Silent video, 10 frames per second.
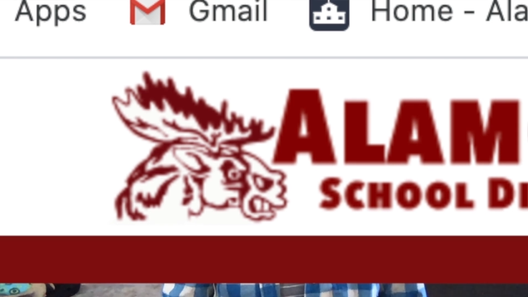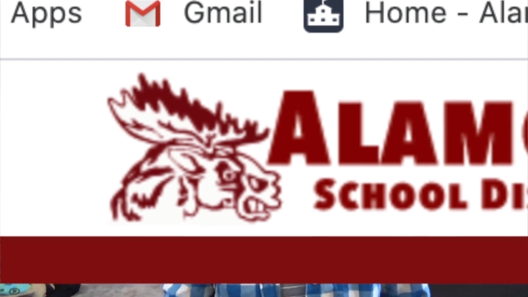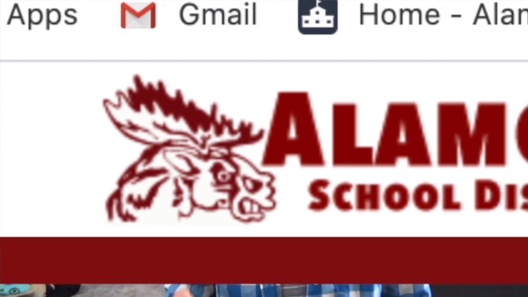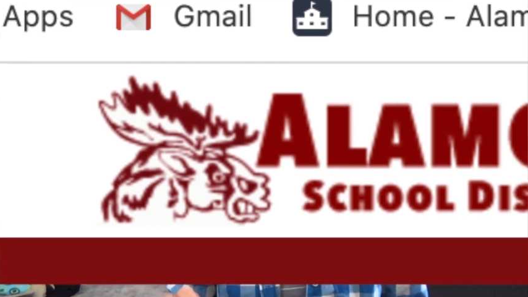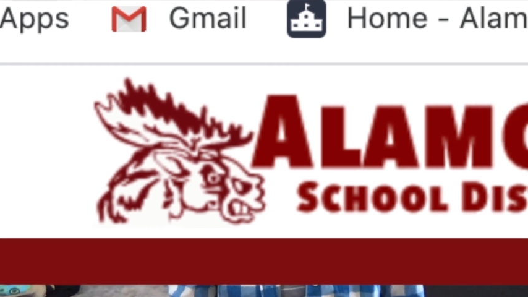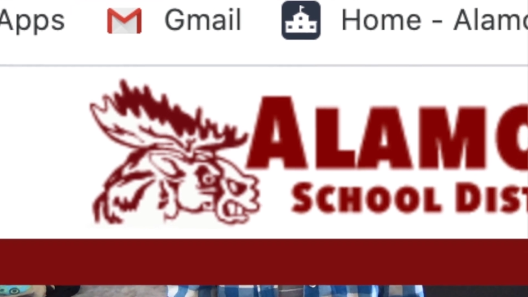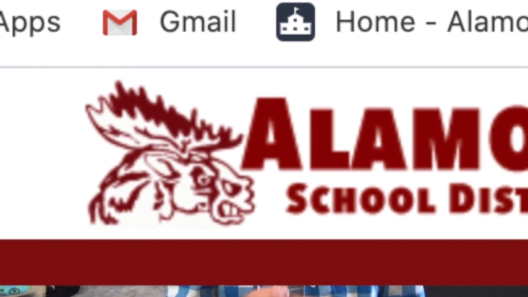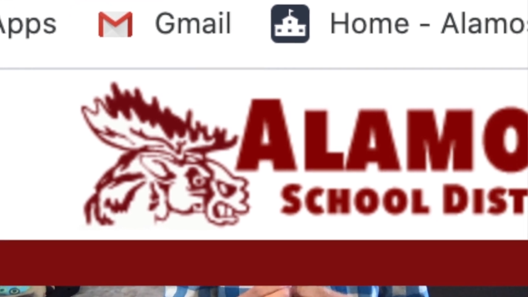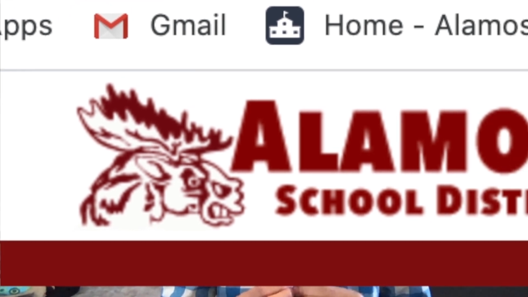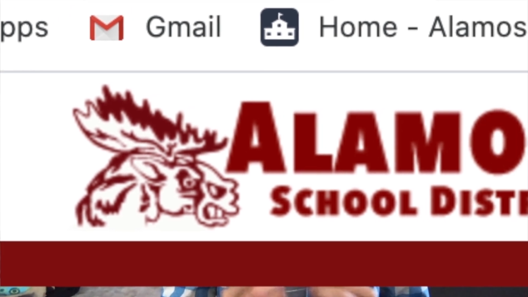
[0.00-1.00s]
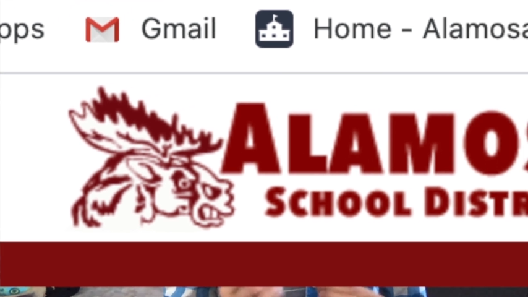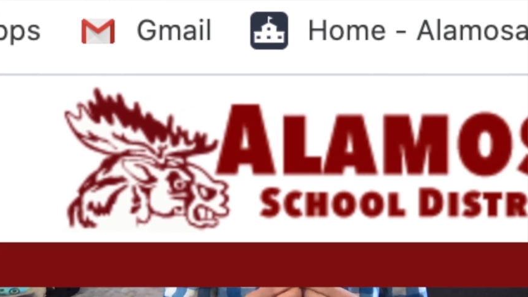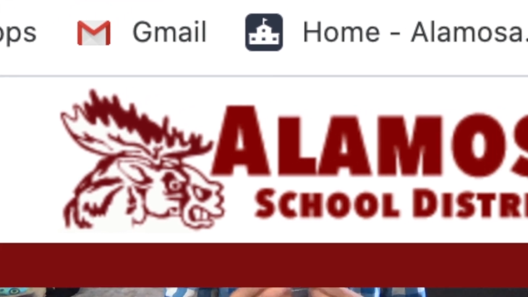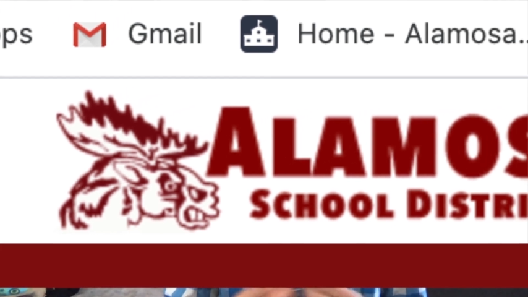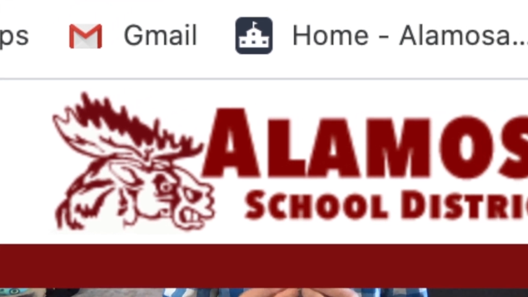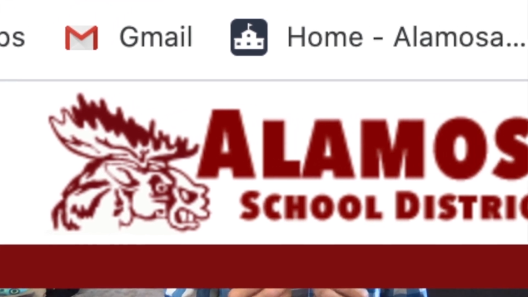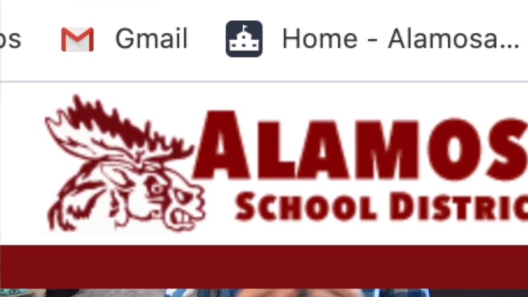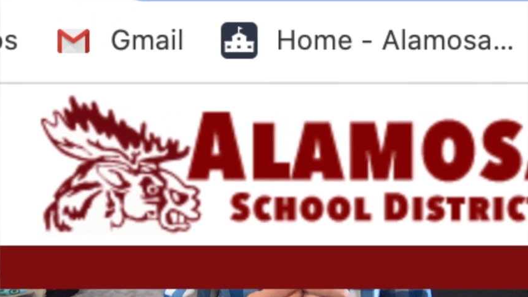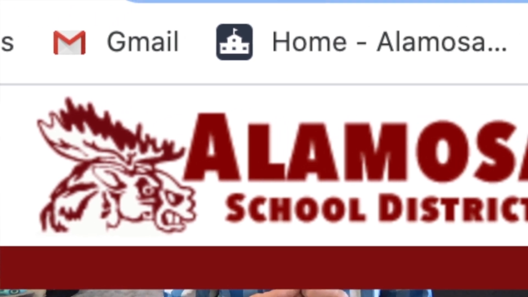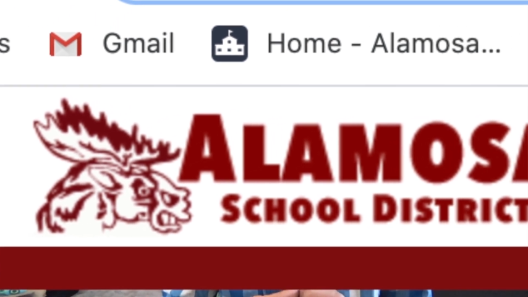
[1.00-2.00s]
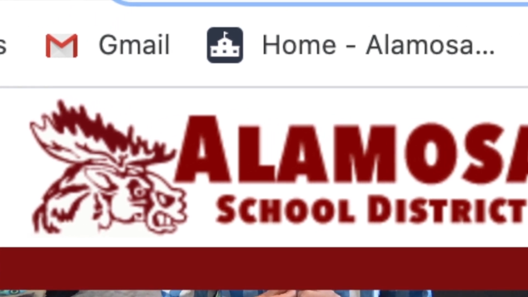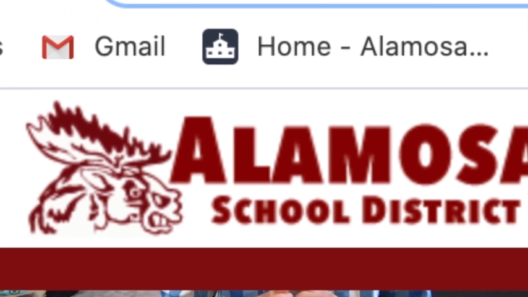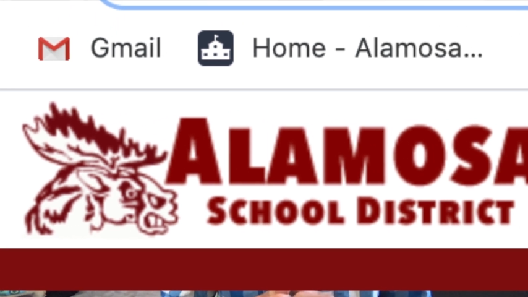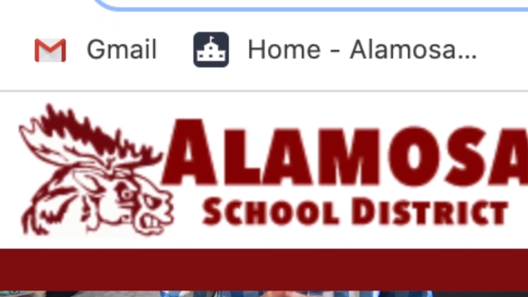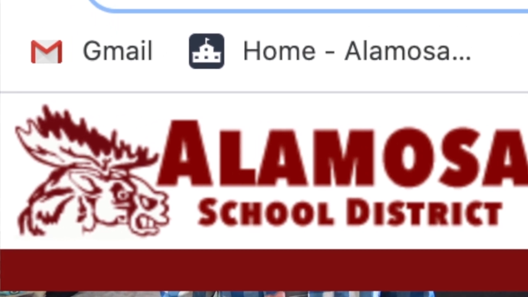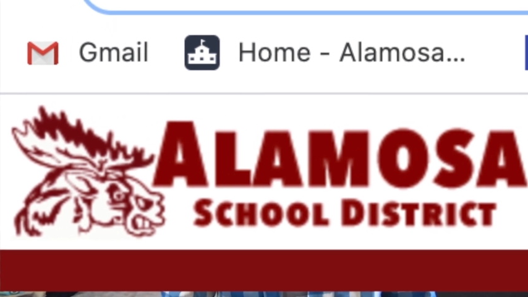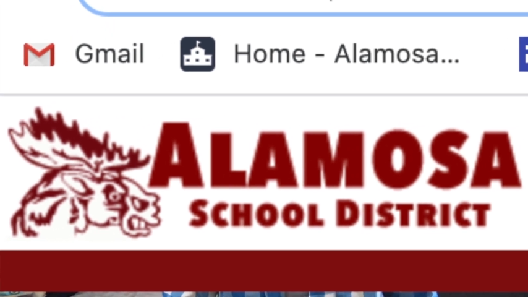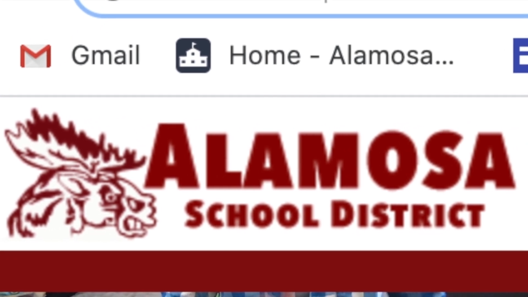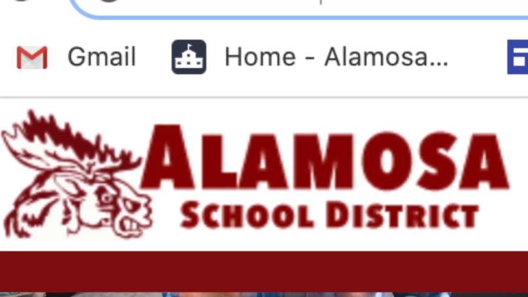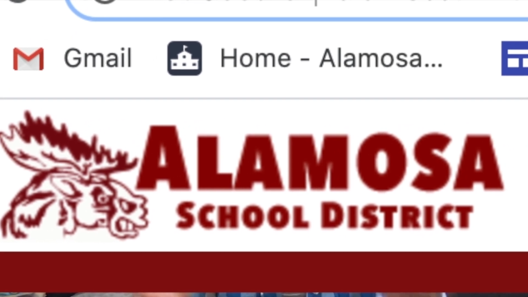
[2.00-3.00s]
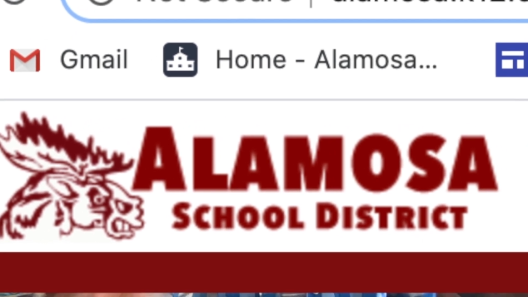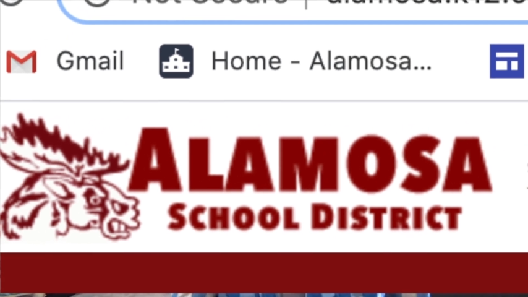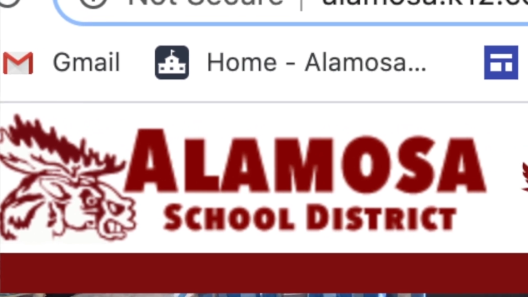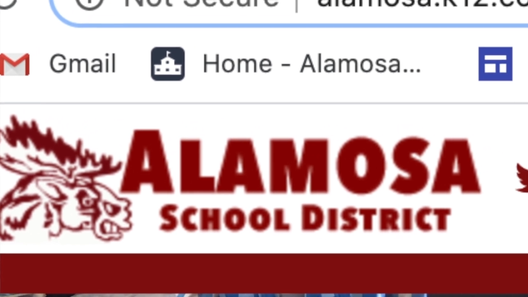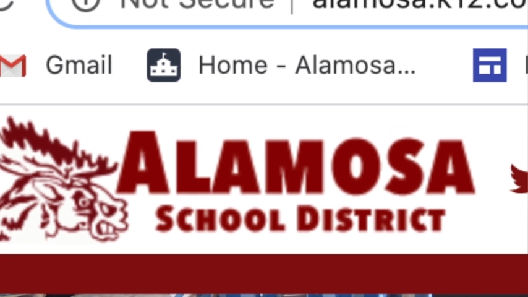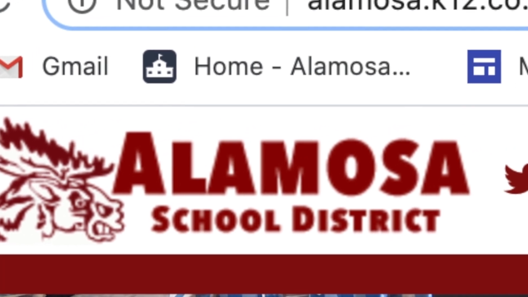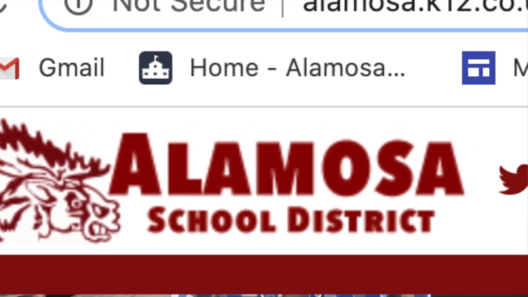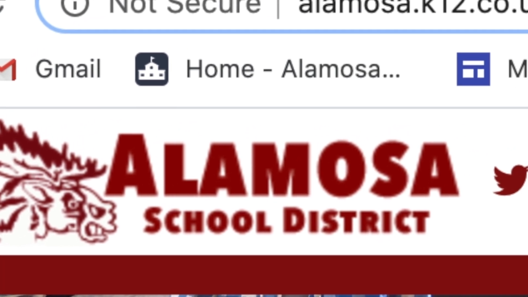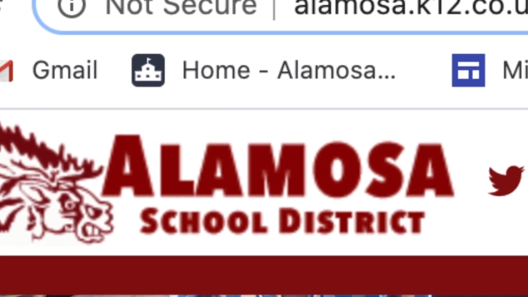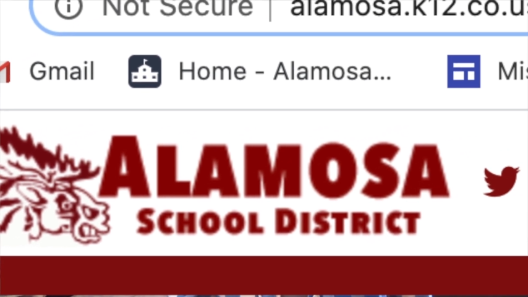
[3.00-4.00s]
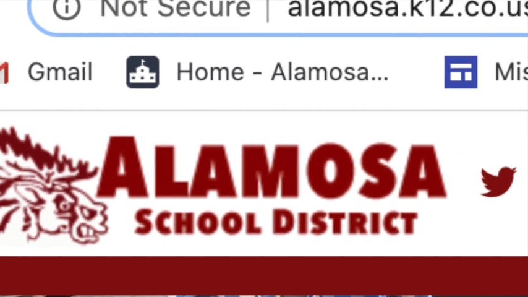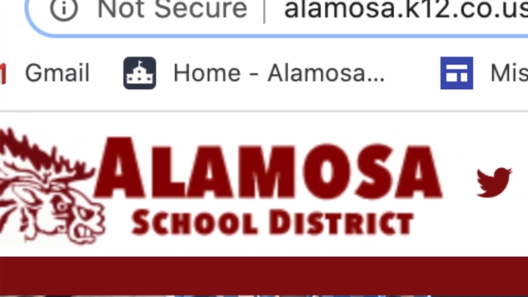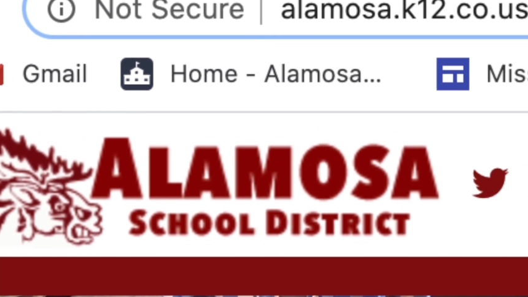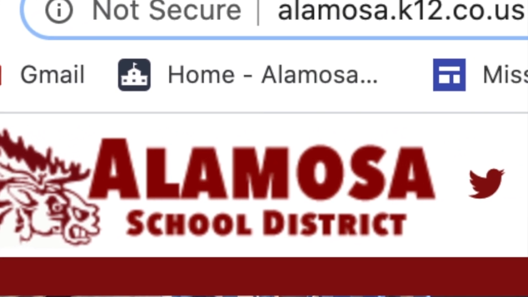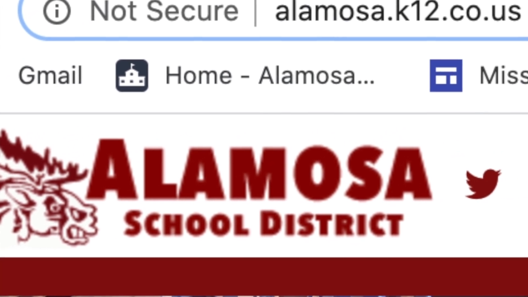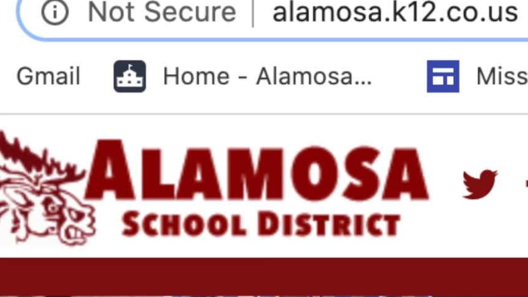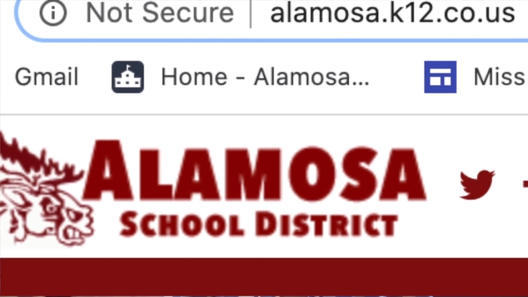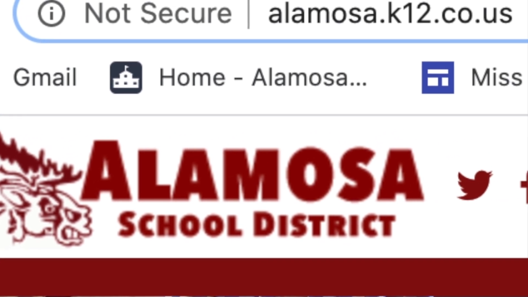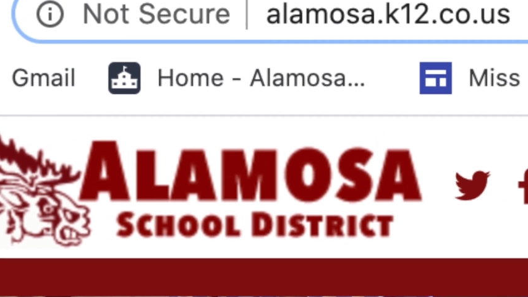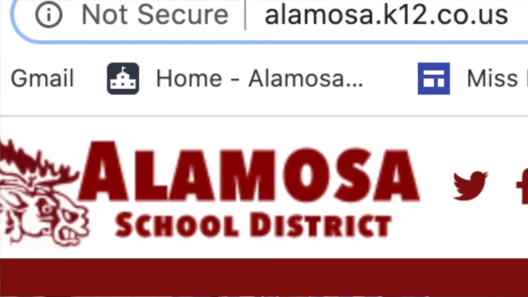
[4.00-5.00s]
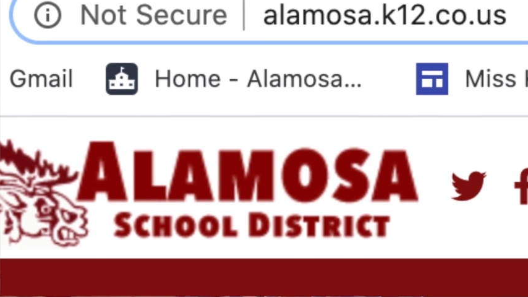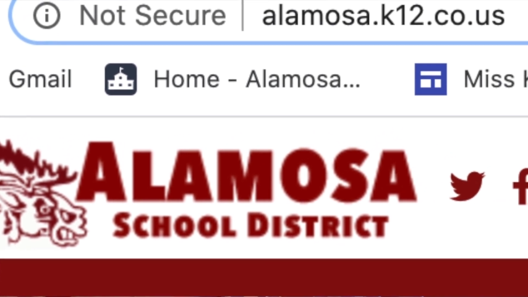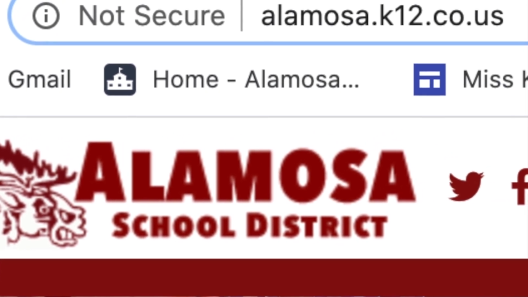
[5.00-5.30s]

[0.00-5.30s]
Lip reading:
Nobody's mouth can be seen.